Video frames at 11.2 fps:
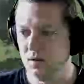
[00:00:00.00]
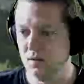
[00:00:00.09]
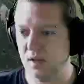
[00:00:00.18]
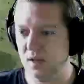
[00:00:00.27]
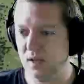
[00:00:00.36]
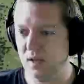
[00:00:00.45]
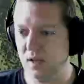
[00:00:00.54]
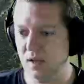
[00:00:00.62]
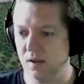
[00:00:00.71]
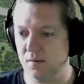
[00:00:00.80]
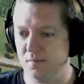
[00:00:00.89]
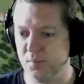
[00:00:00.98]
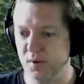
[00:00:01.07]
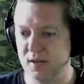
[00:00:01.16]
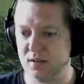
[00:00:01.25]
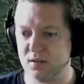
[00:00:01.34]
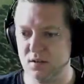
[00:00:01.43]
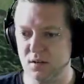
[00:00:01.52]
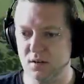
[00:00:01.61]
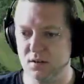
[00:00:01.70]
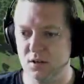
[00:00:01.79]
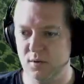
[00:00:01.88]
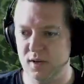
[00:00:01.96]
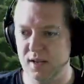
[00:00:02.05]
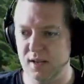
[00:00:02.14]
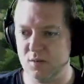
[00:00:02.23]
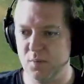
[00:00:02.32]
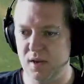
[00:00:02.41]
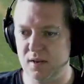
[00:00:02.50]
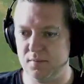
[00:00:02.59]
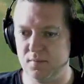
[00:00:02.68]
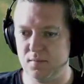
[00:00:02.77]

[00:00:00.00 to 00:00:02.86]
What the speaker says: The bricks is doing its bit,